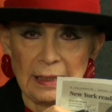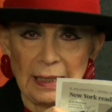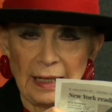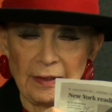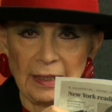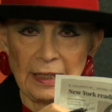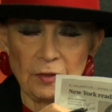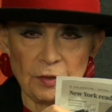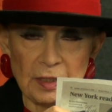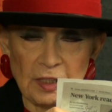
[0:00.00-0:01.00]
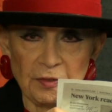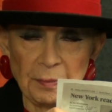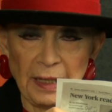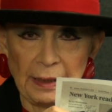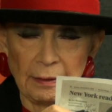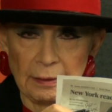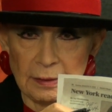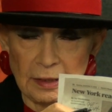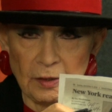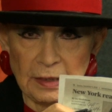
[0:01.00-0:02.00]
and the interest of my
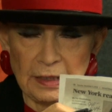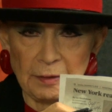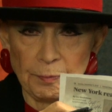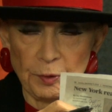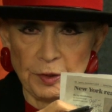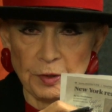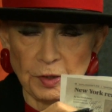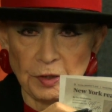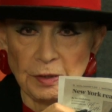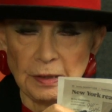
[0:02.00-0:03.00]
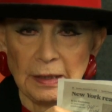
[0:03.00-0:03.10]
associate producer.